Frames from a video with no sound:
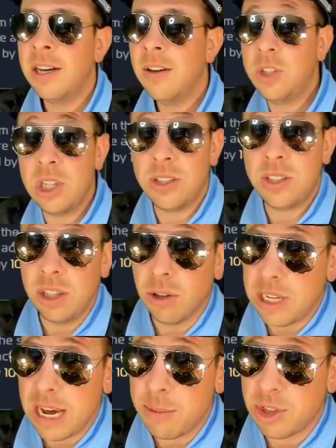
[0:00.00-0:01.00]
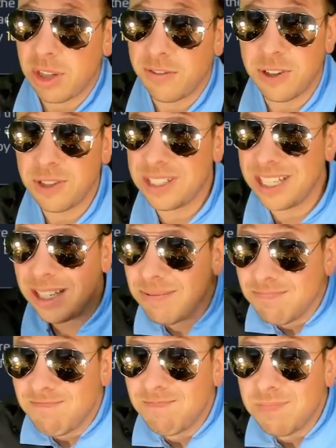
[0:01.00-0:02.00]
If she does 0 damage on the first hit,
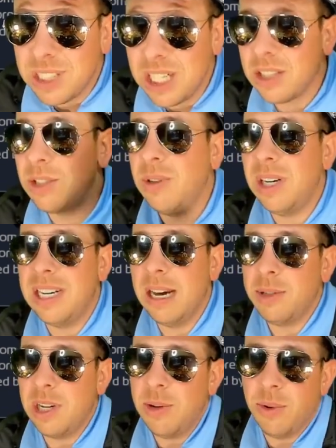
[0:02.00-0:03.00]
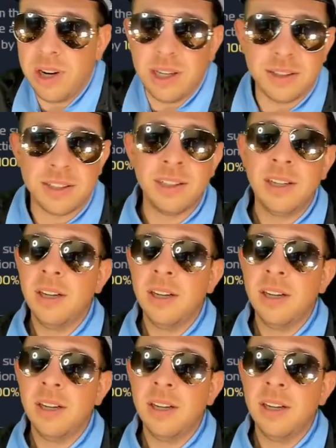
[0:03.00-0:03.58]
she doesn't do any damage anywhere else.